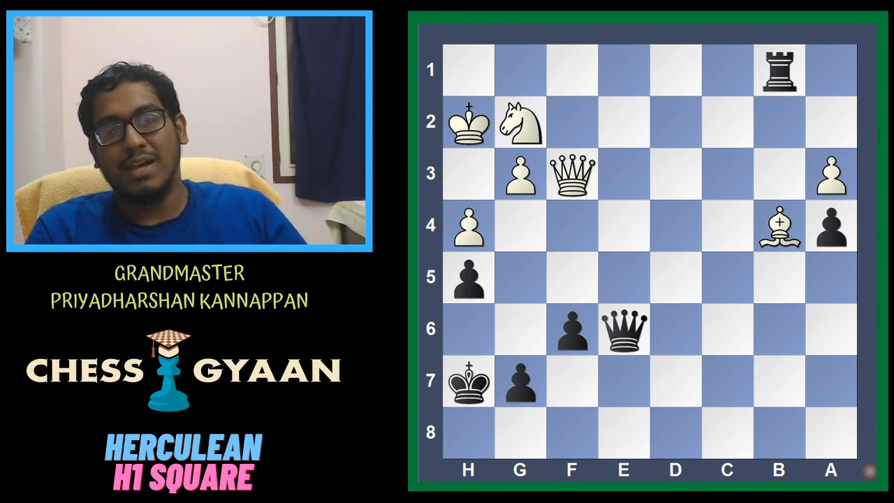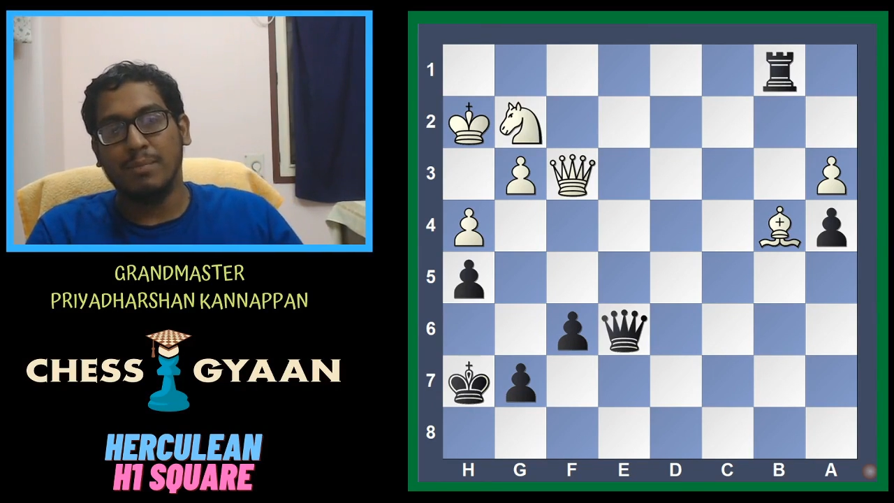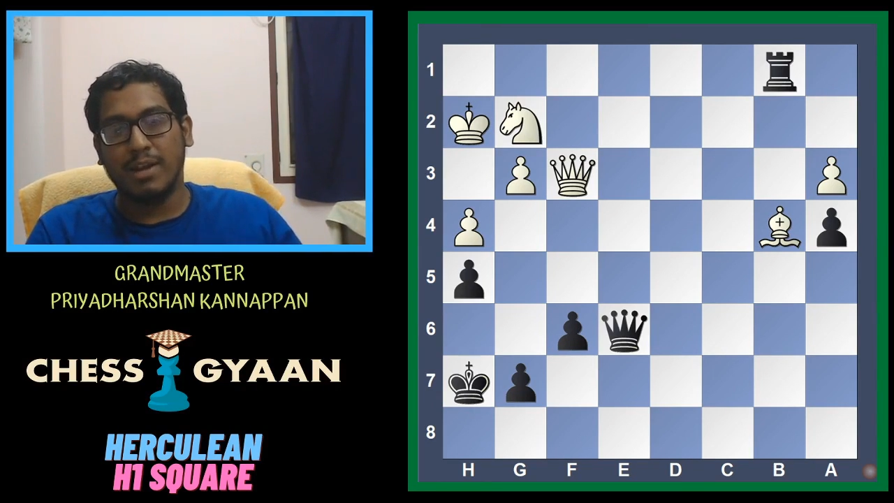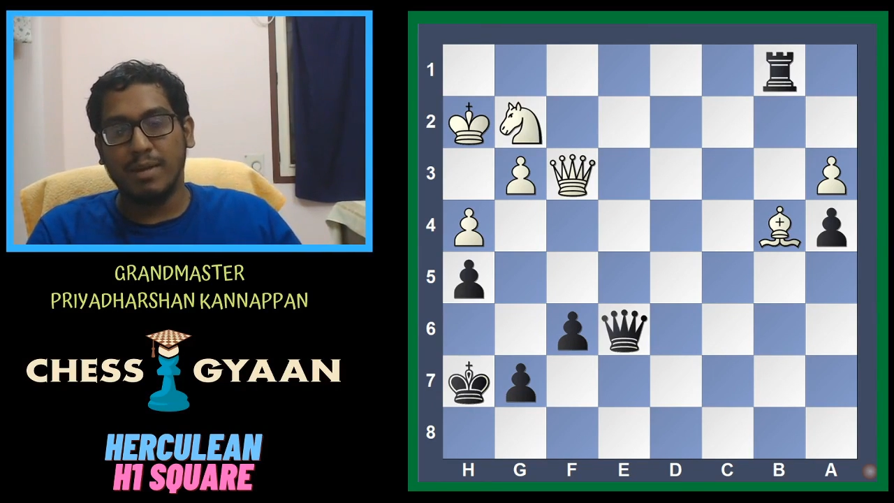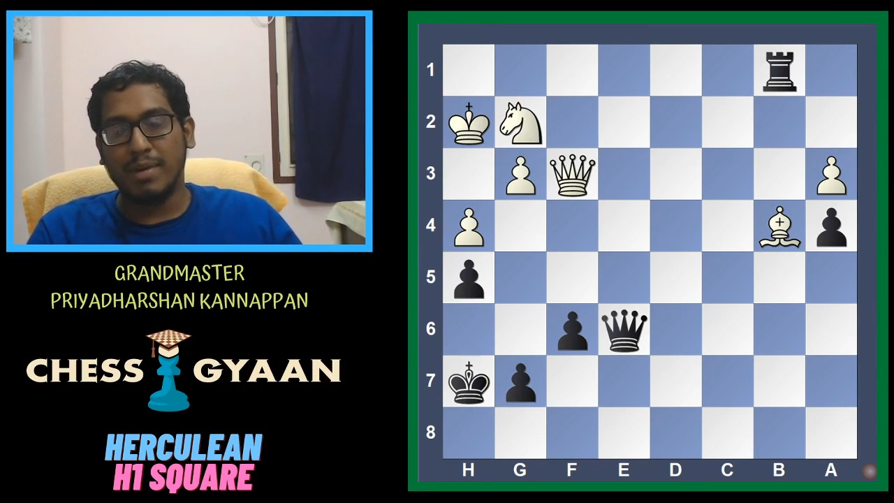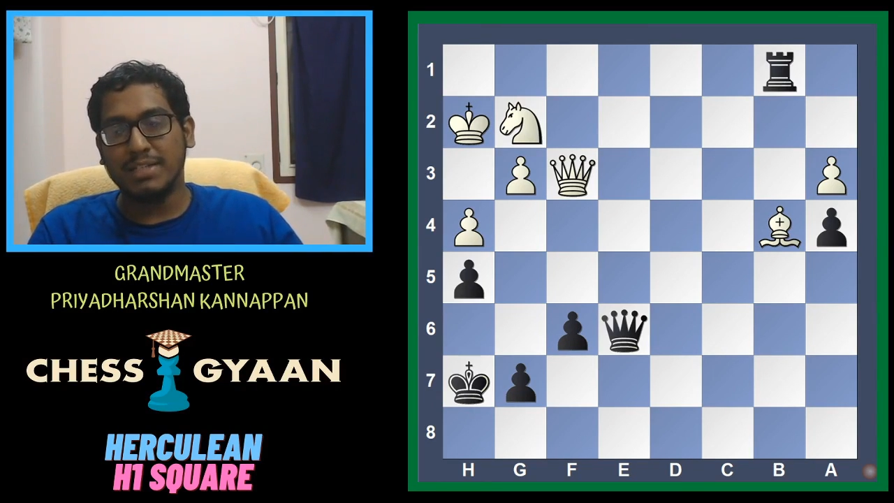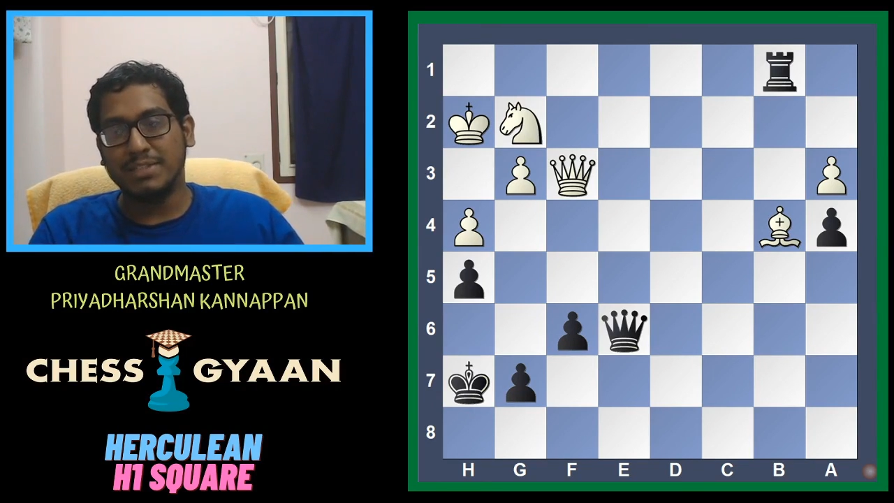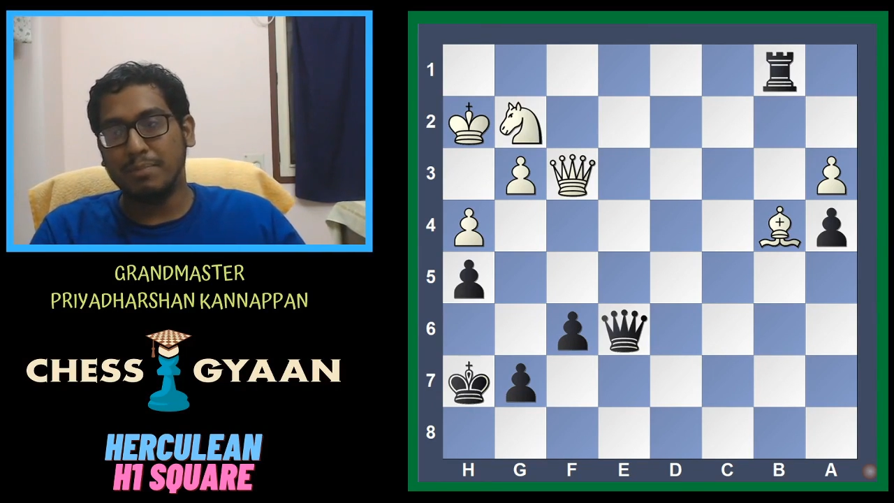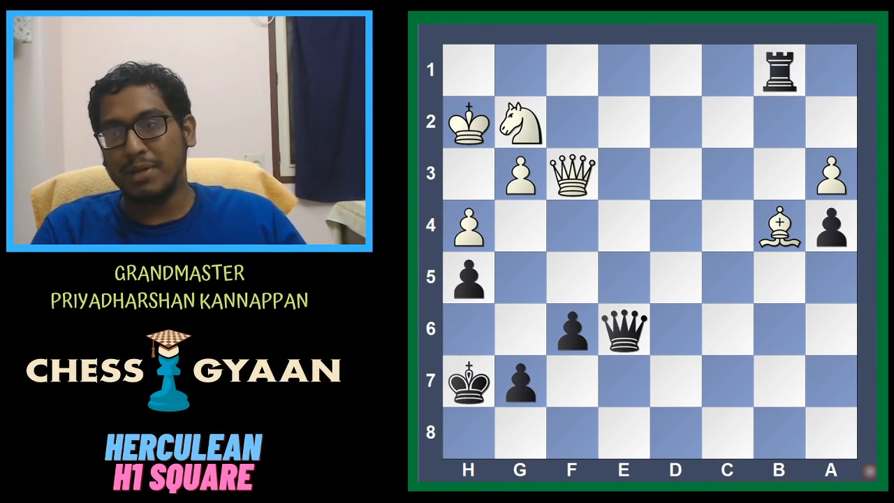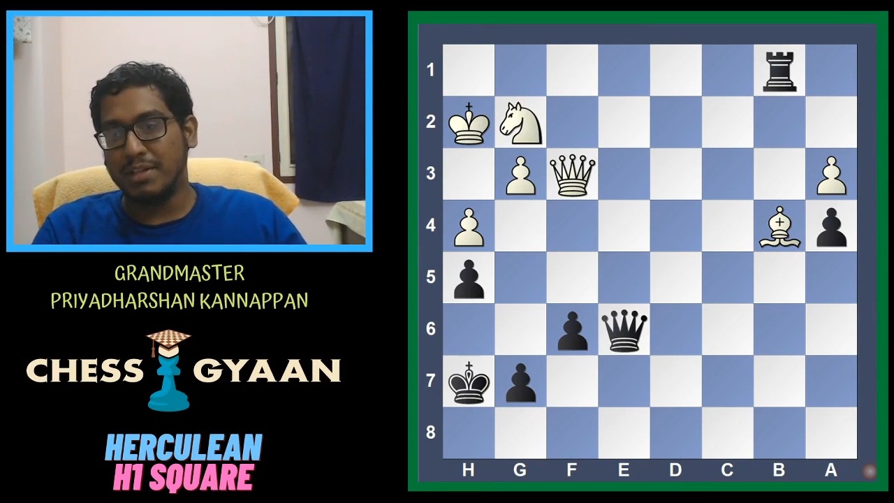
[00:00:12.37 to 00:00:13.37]
I'm
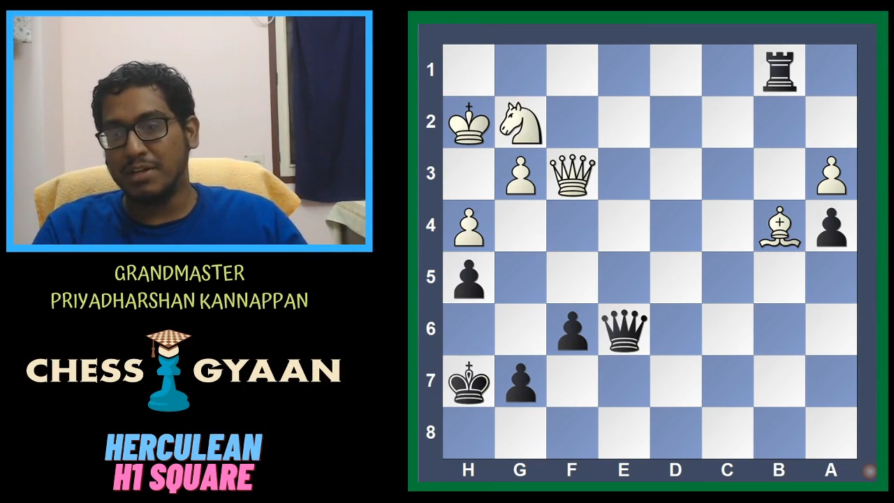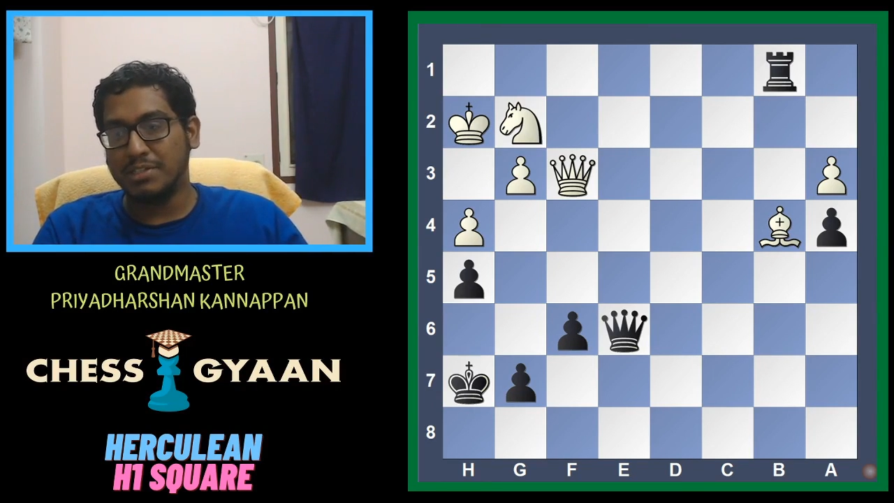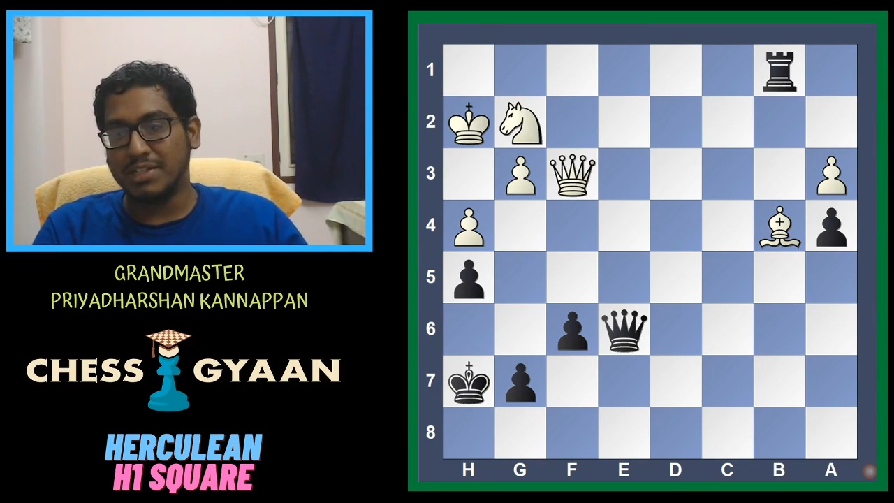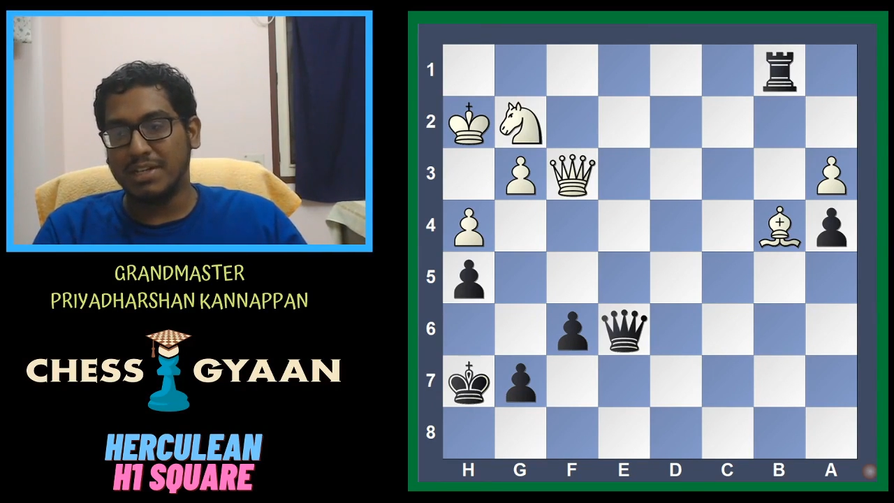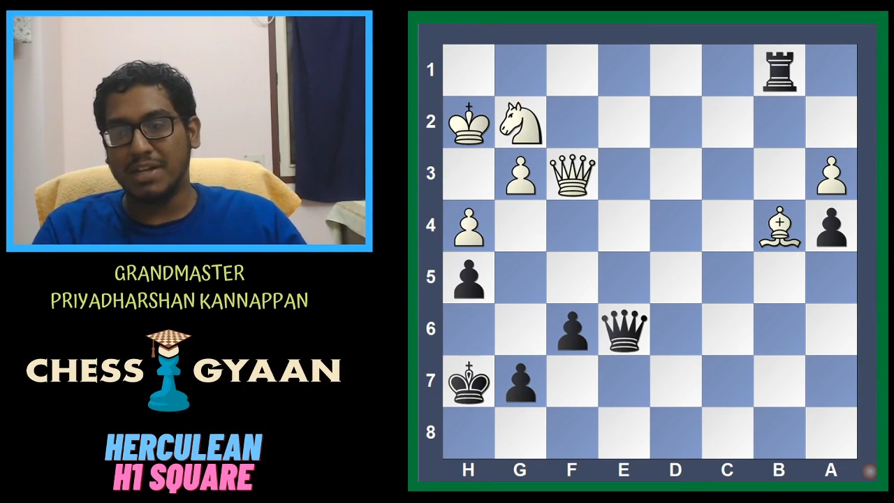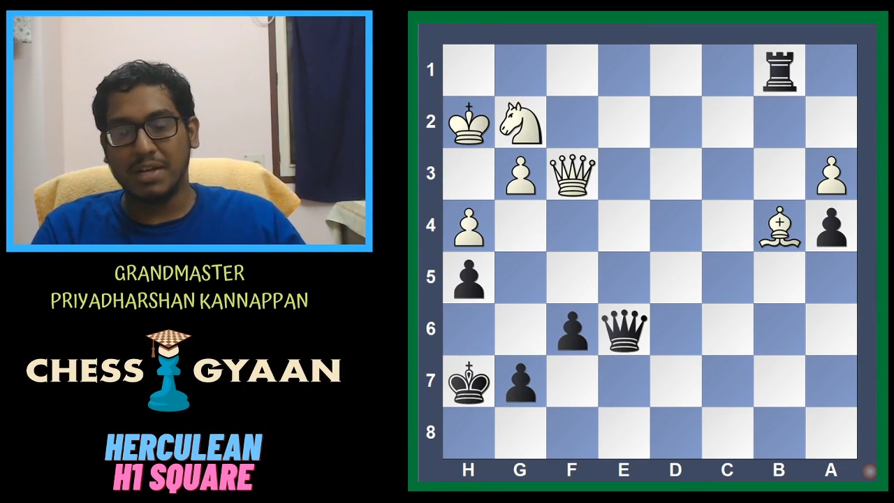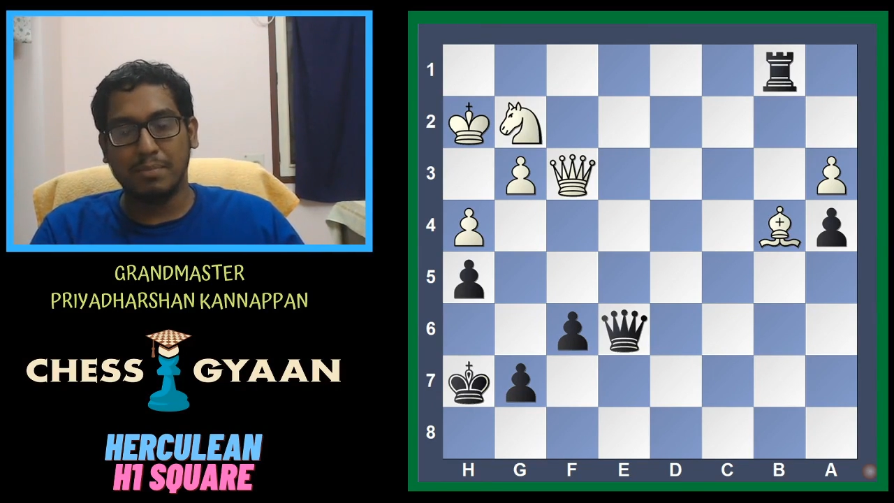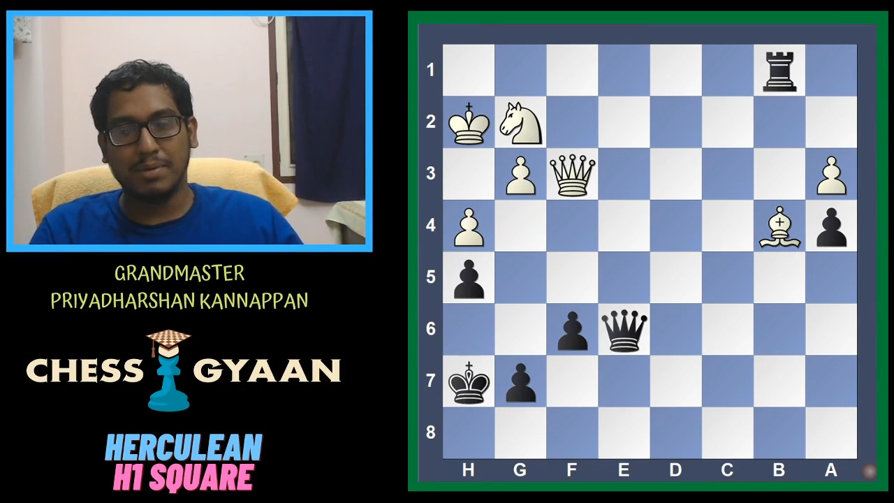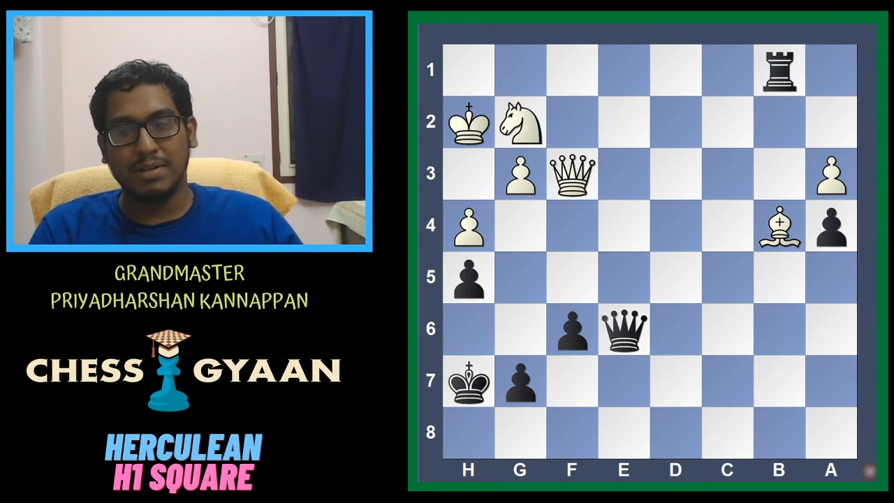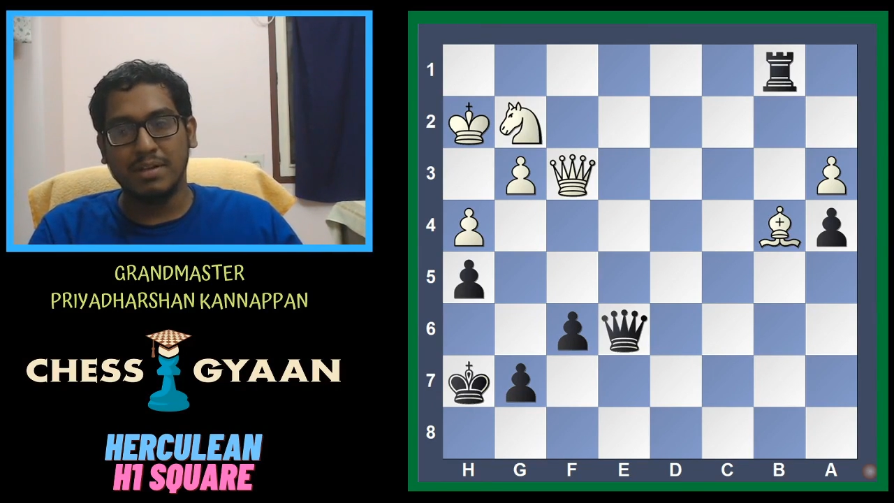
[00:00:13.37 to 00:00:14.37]
Grandmaster Priyadharshan
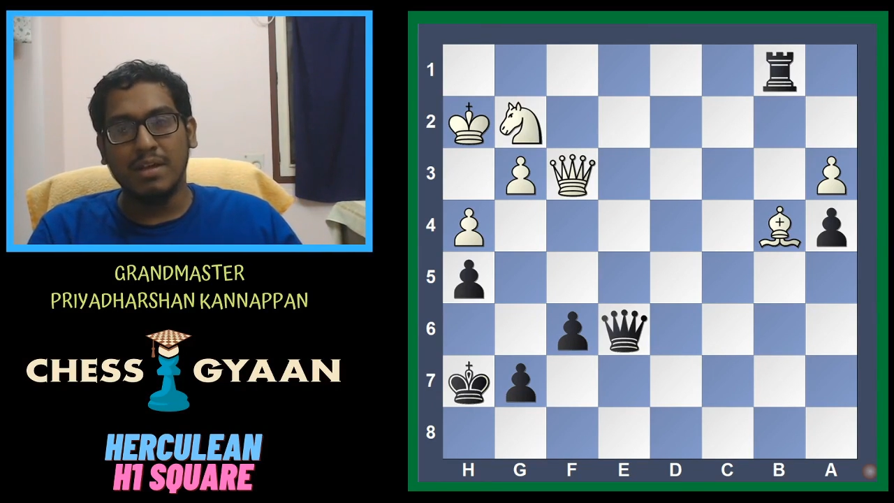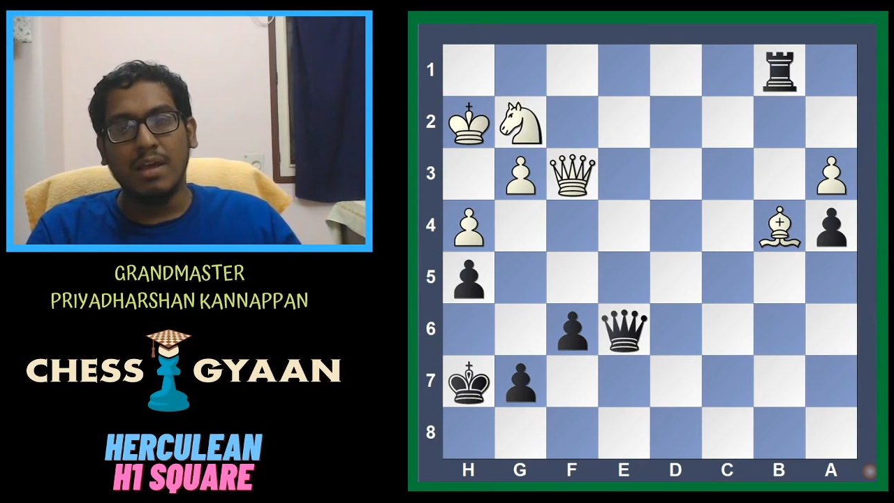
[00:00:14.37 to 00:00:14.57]
Kannappan.